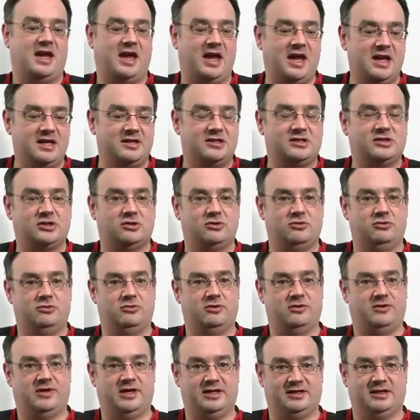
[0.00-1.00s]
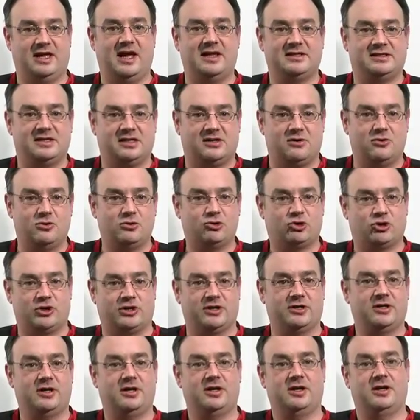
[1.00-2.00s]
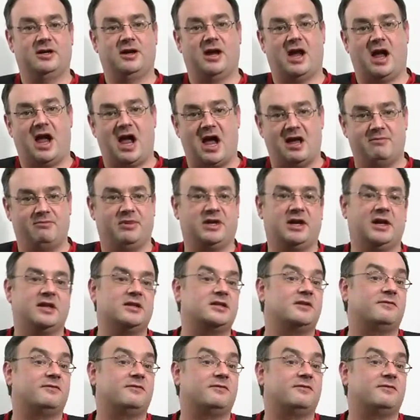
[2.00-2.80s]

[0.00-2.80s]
into the Atlantic Ocean and begin